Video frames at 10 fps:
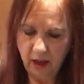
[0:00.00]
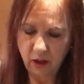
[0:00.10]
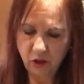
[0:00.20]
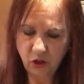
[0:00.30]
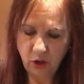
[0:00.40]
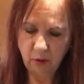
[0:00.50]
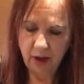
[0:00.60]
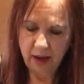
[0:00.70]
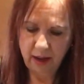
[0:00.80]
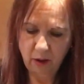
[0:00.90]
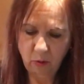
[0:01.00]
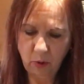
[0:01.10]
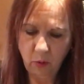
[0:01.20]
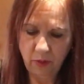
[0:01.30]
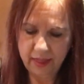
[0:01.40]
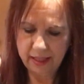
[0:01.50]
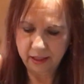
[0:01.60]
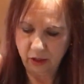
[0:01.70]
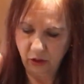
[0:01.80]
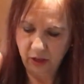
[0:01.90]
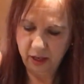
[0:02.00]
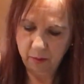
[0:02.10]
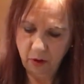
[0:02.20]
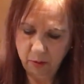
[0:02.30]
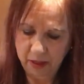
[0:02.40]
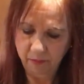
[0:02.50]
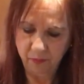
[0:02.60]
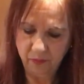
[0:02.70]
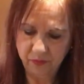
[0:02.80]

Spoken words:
I'll show you how we want this to look in a moment.